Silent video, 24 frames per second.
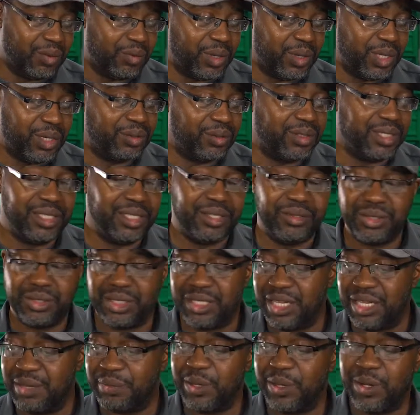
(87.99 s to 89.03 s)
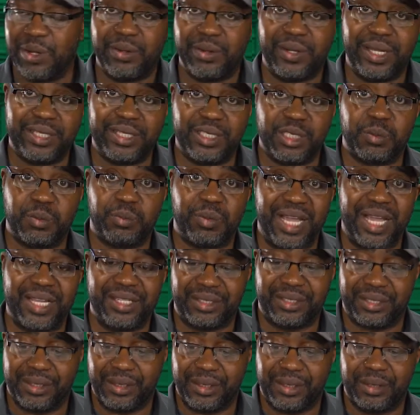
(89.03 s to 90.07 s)
We only use NEEPCO and
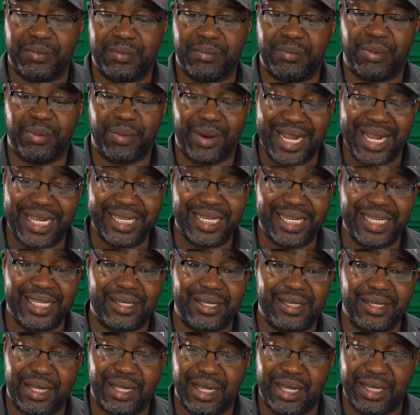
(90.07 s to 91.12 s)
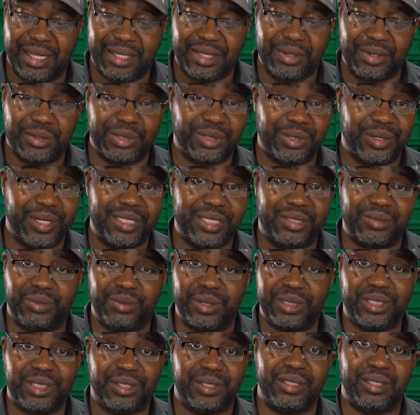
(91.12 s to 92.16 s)
Spicer branded U-joints,
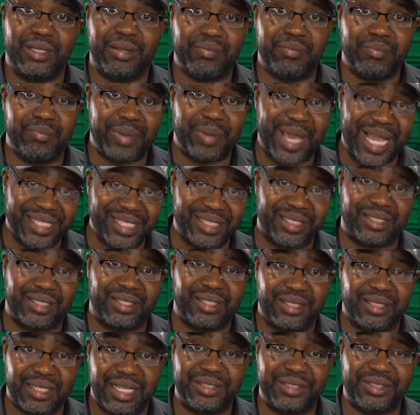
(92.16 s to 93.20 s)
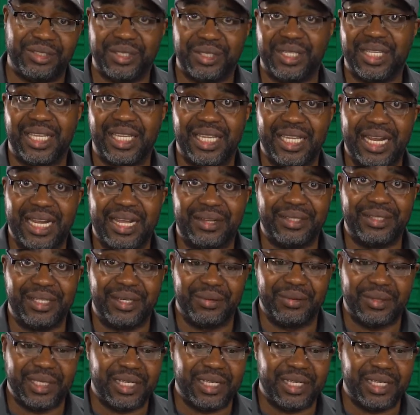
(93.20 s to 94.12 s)
which are the best that you can get out there.